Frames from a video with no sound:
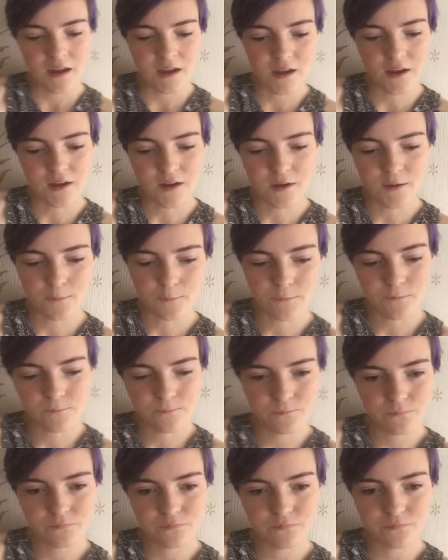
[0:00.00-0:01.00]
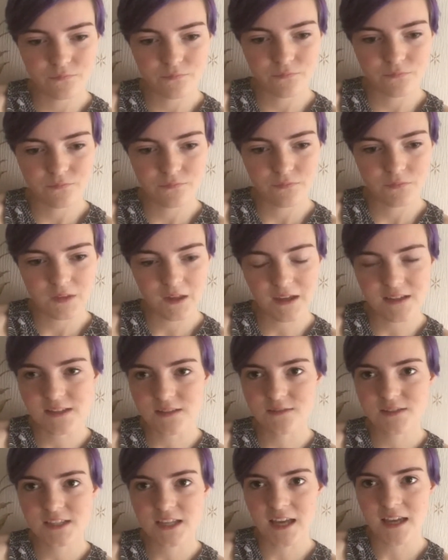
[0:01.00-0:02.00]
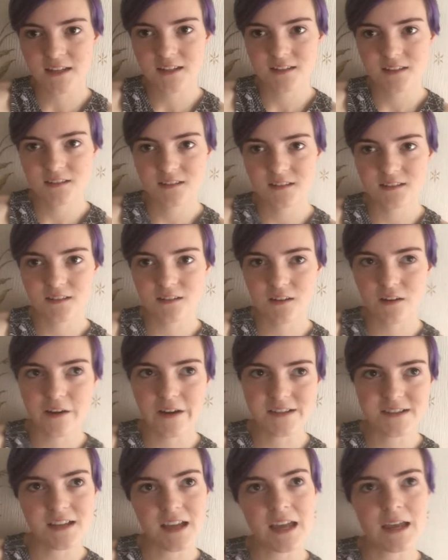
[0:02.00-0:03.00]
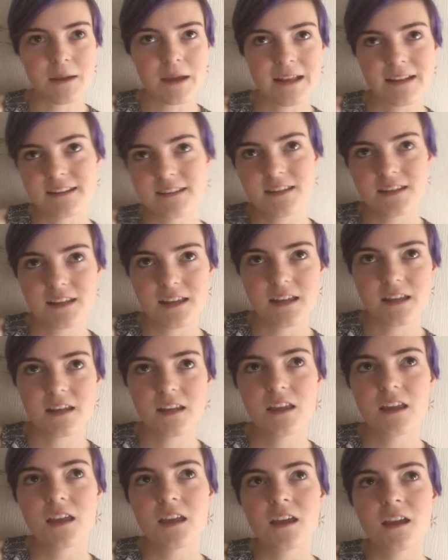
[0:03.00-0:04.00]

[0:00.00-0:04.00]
As I've said, or as I edited in,